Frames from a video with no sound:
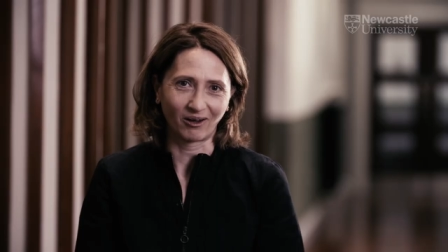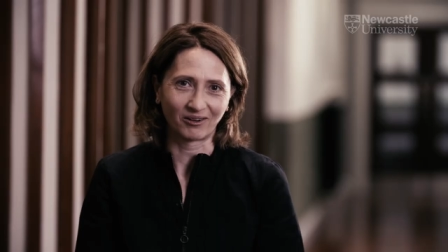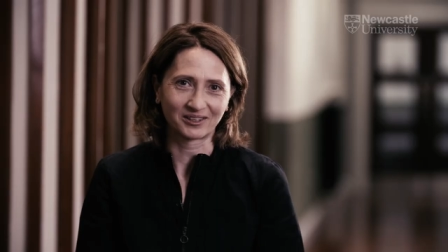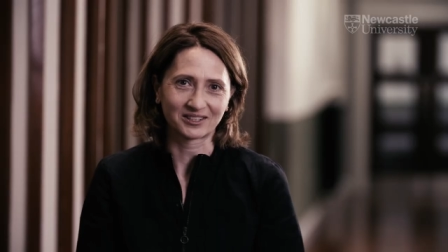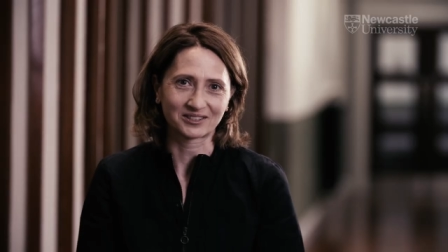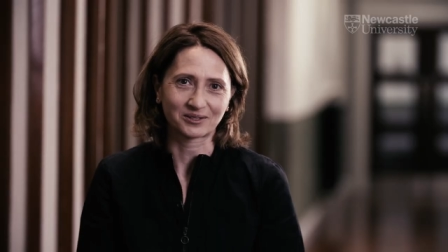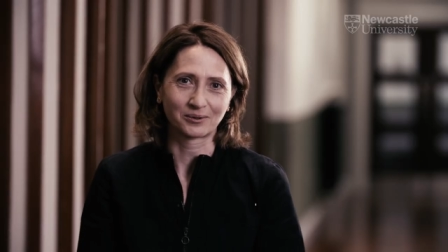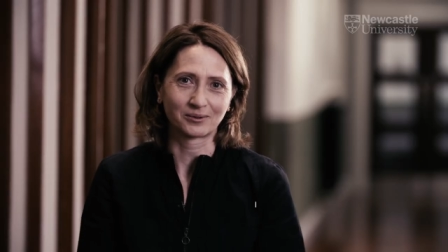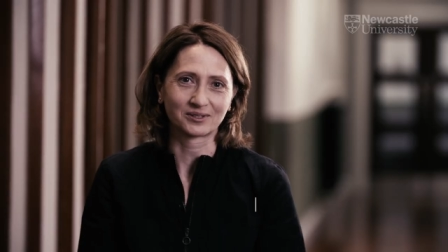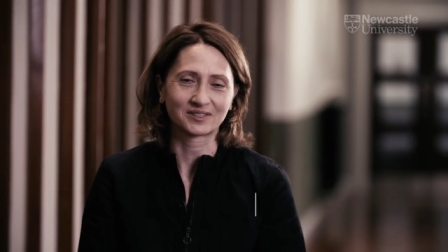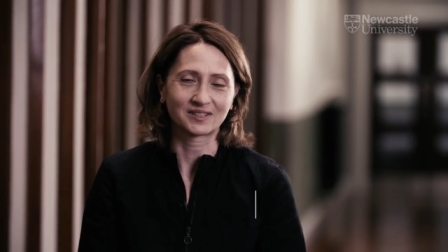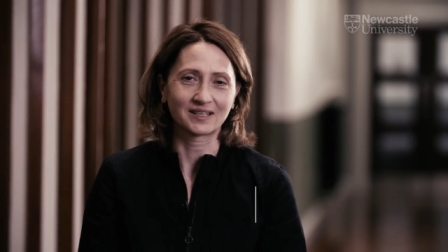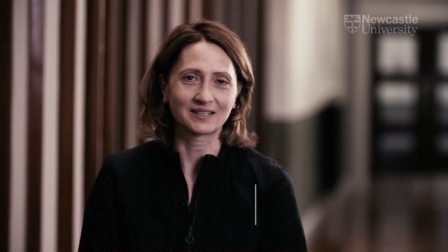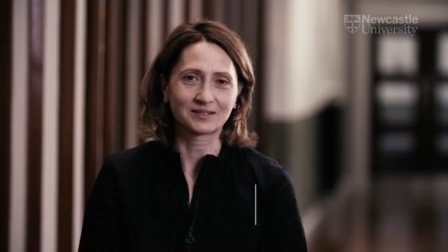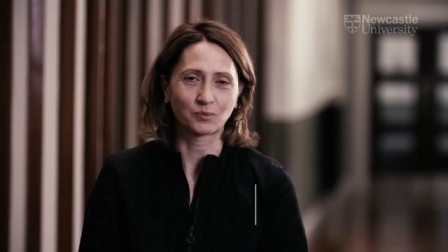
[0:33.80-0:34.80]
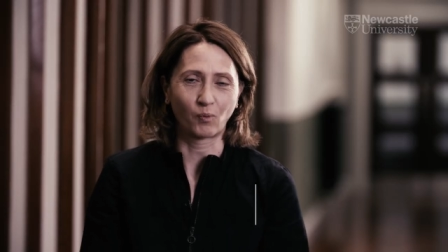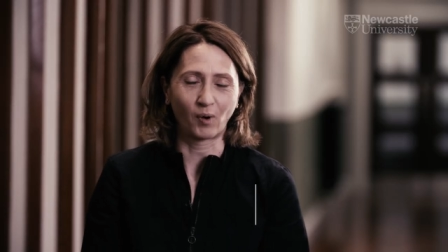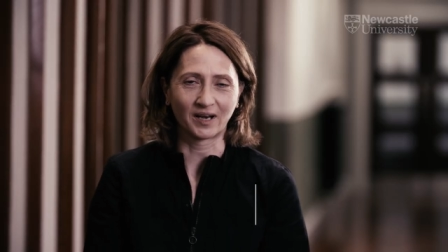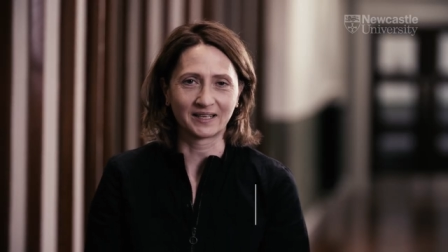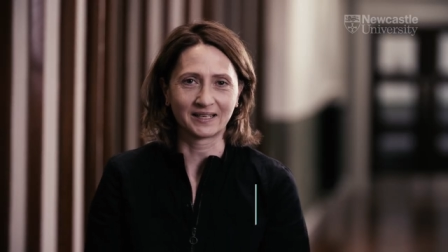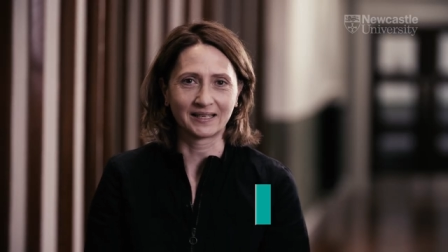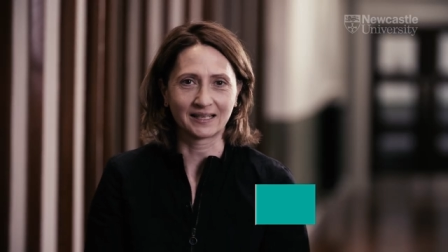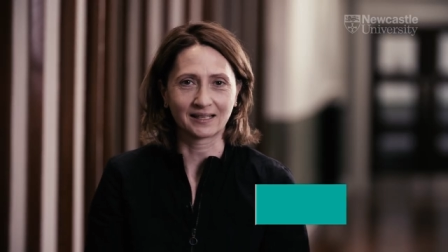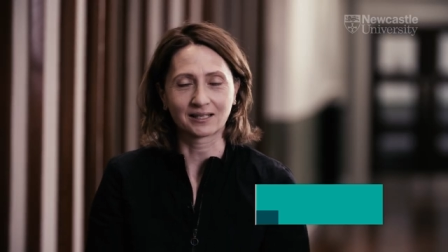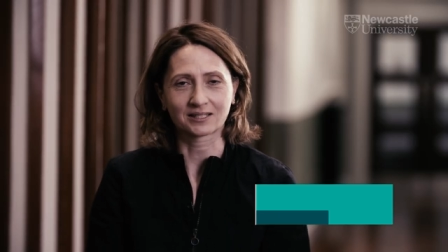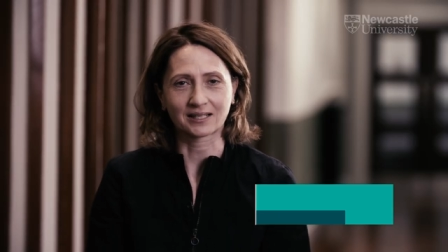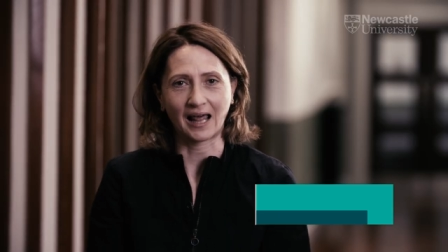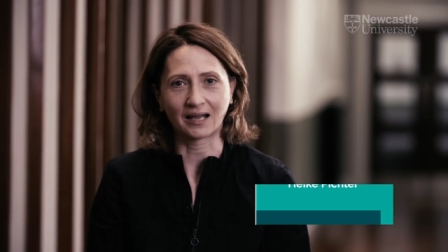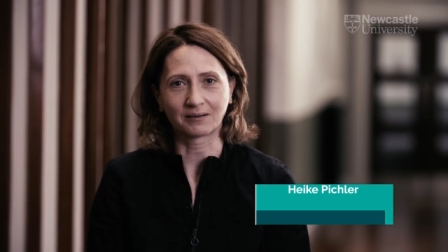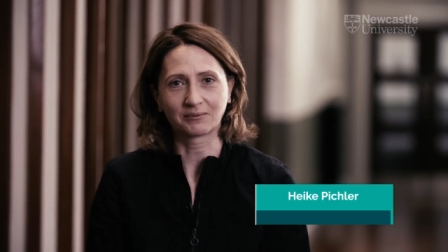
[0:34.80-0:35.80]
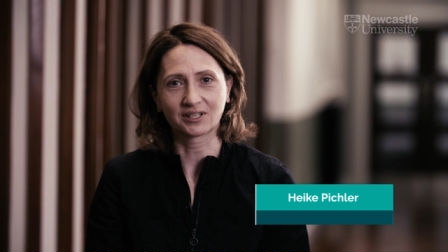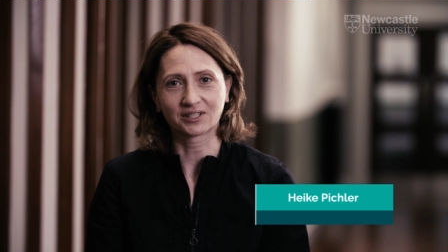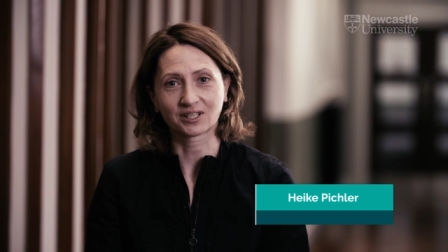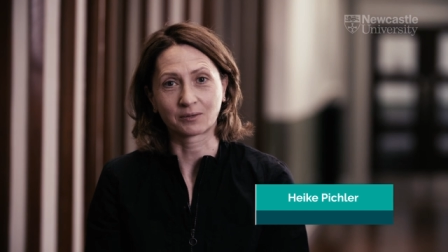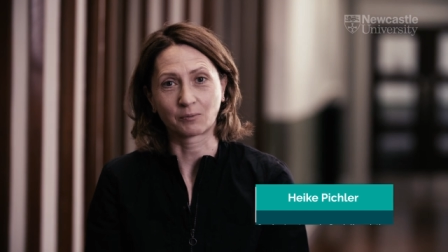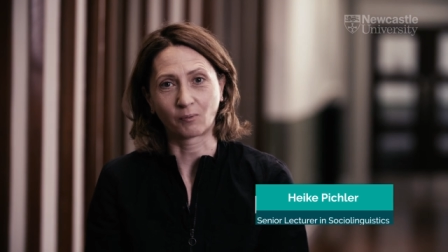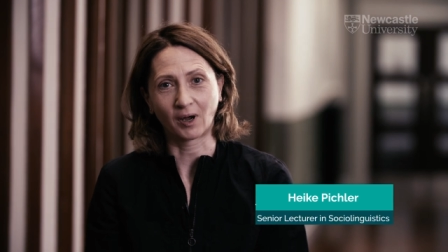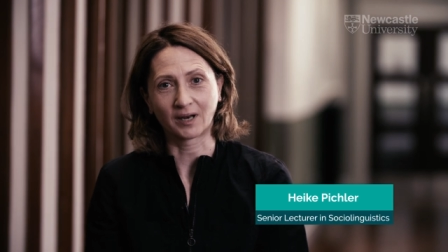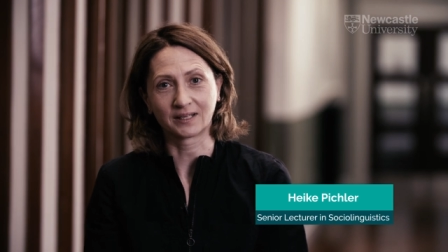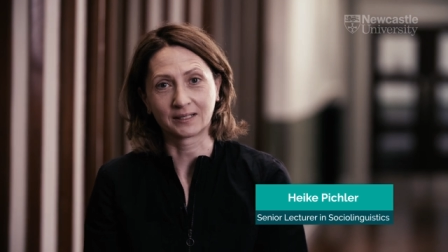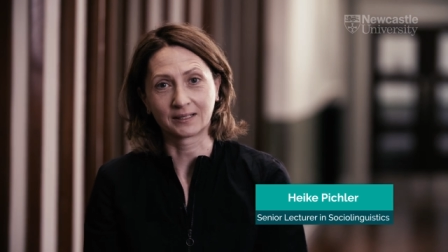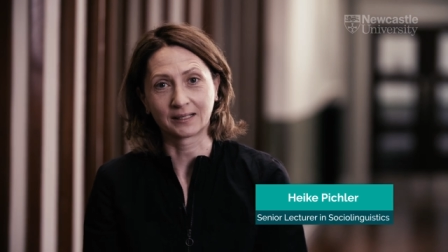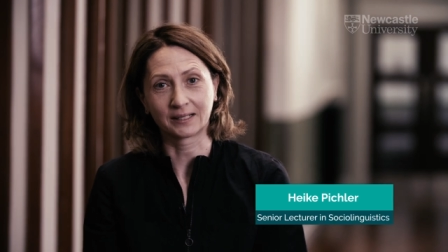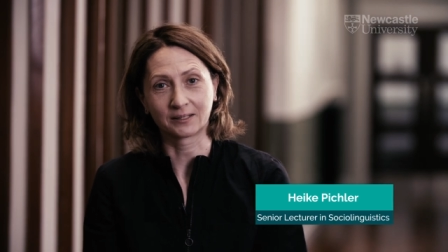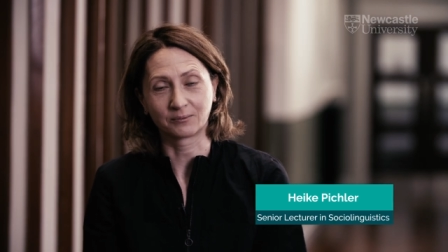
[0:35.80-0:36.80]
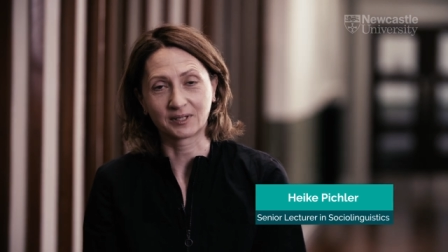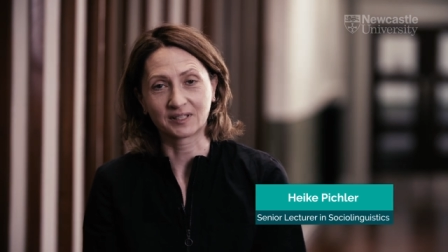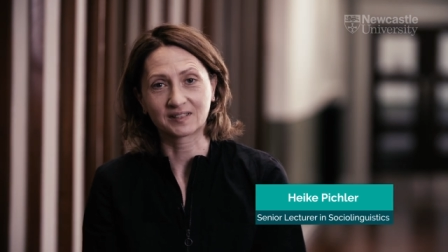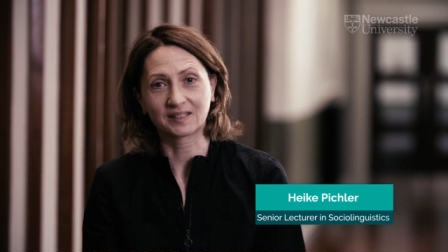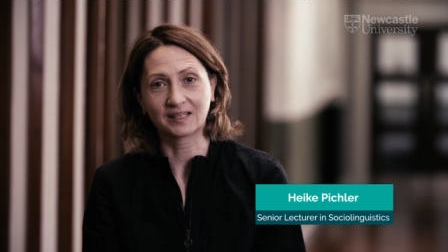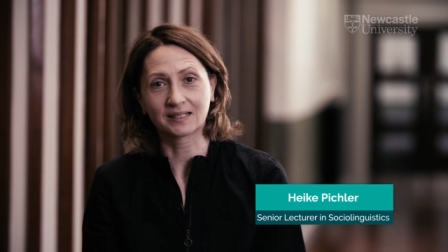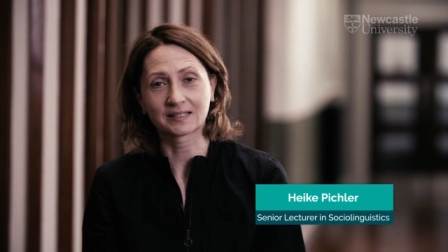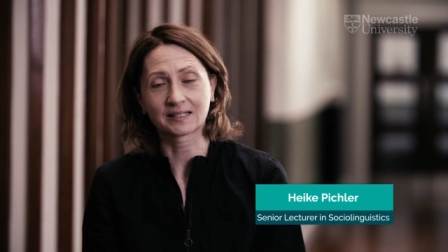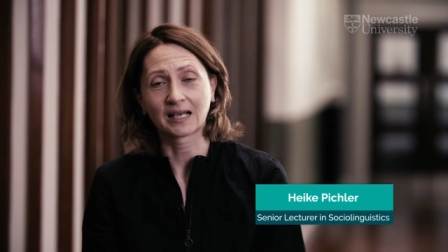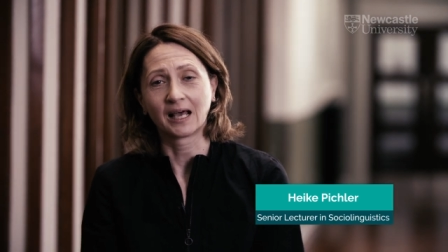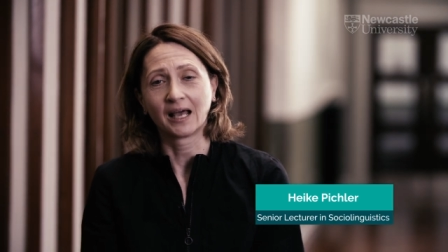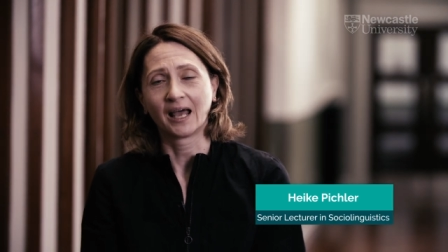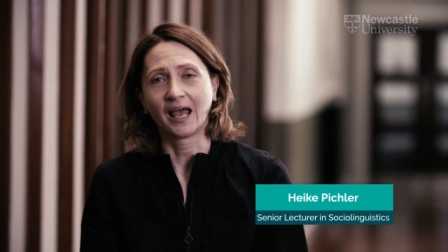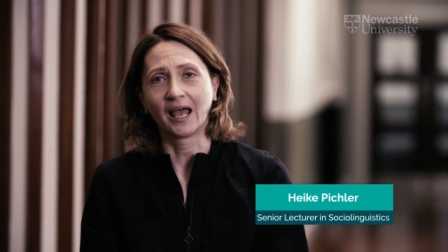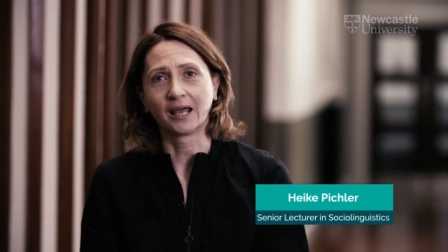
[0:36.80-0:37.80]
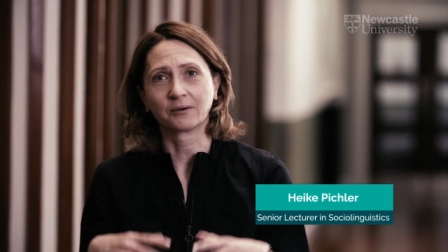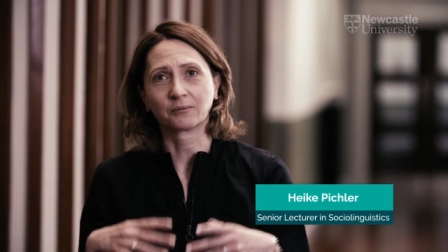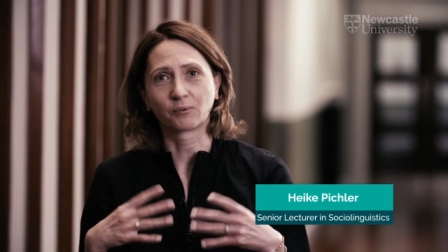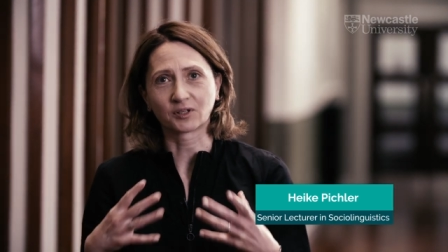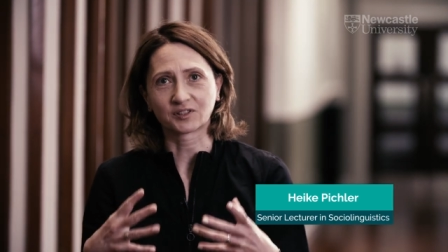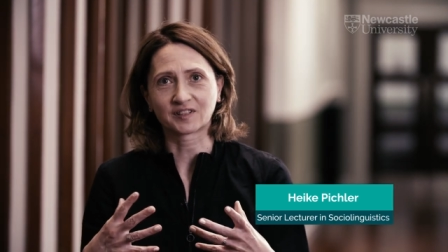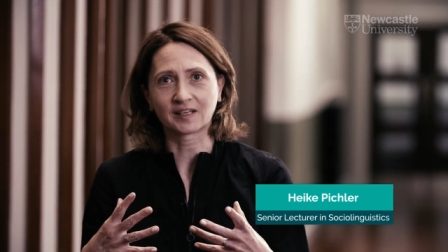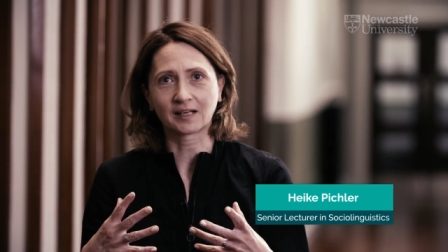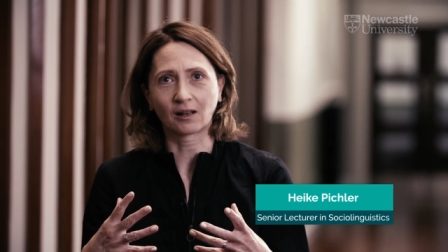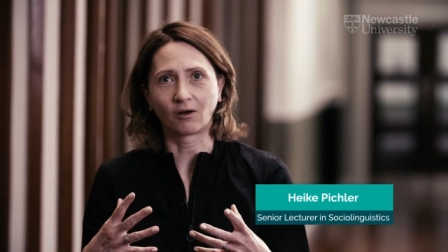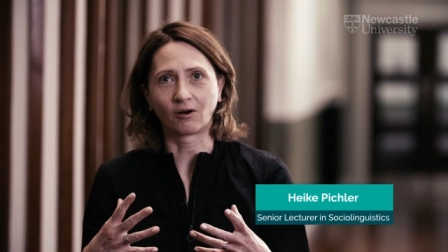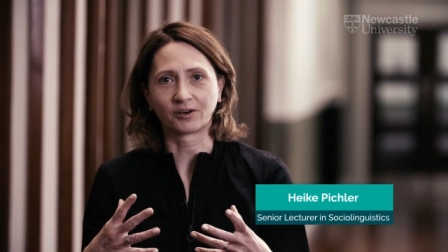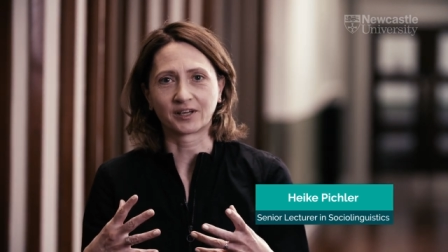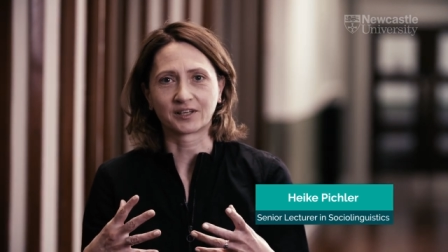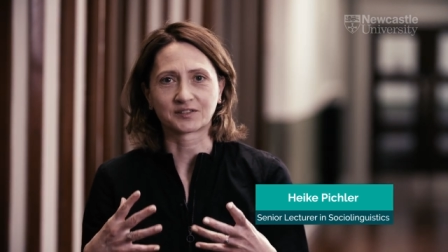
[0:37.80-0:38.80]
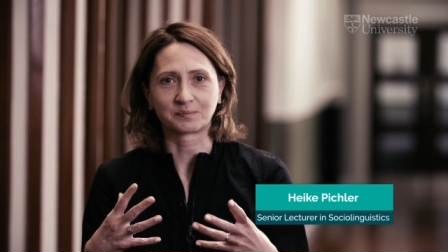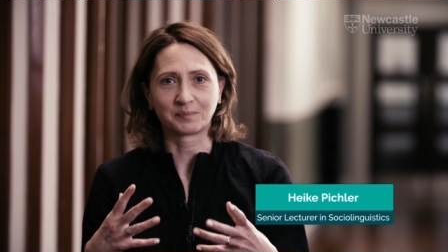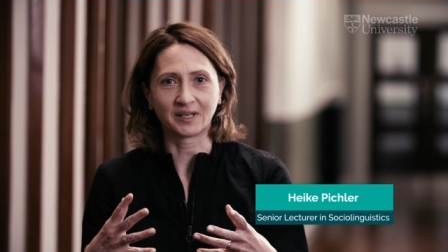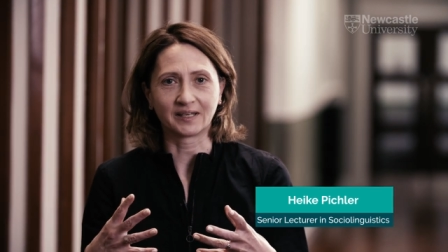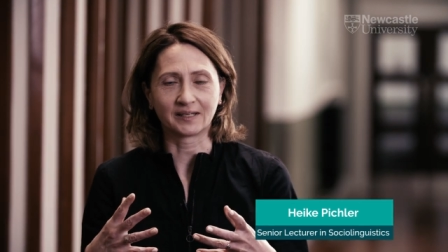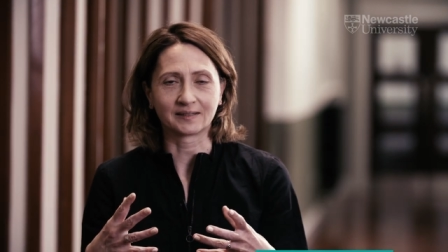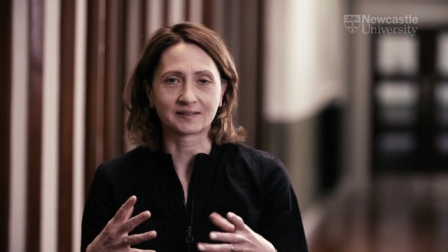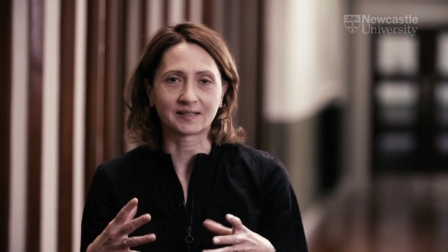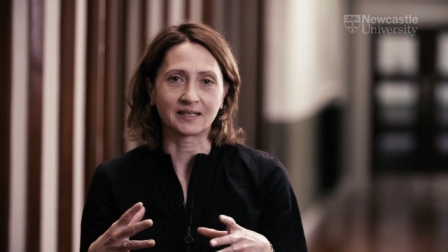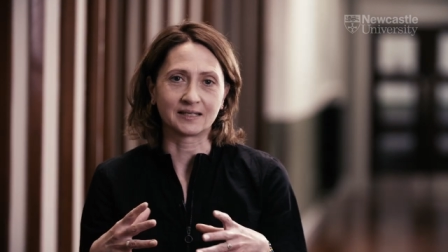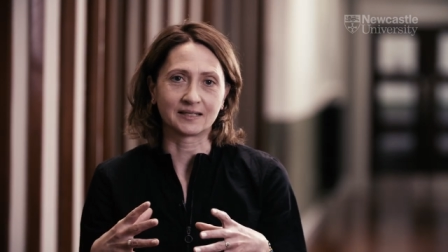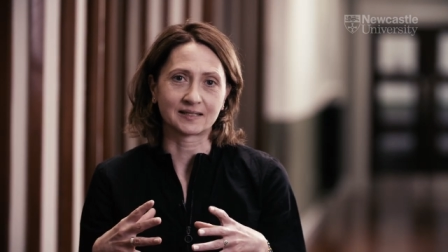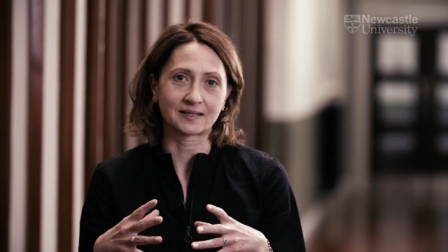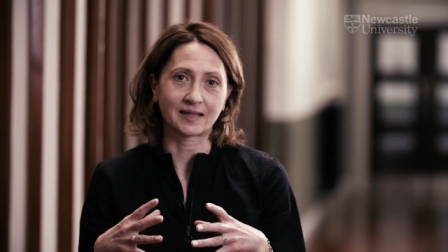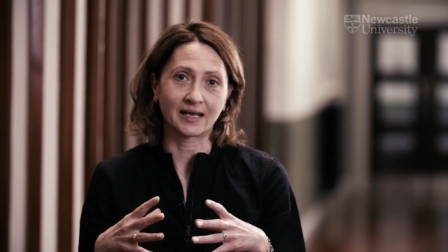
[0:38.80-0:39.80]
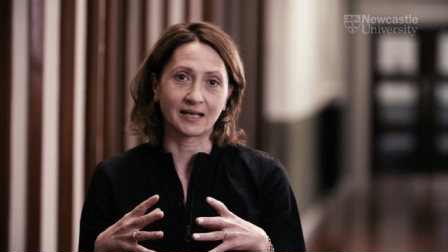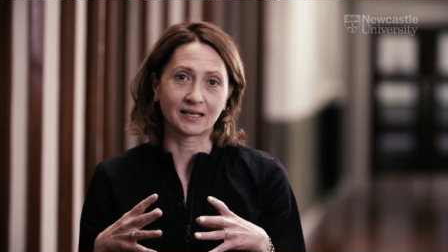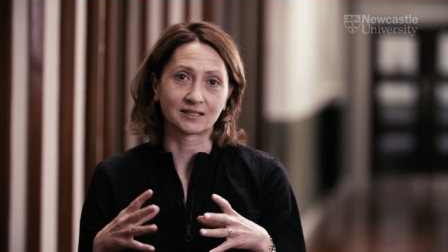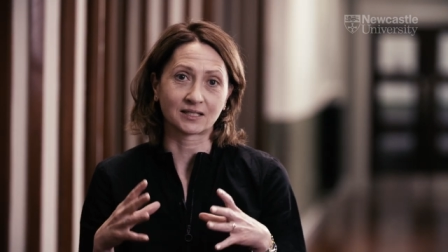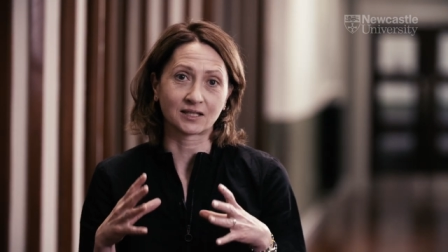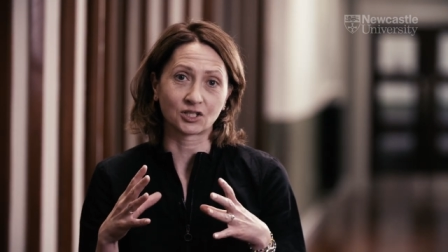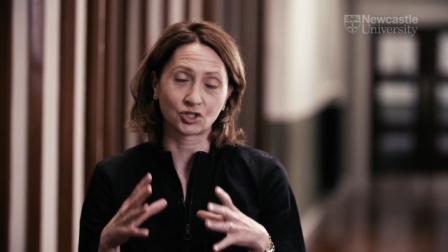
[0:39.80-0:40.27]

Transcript: honours courses, one in English language and one in linguistics. And what single honours means is that the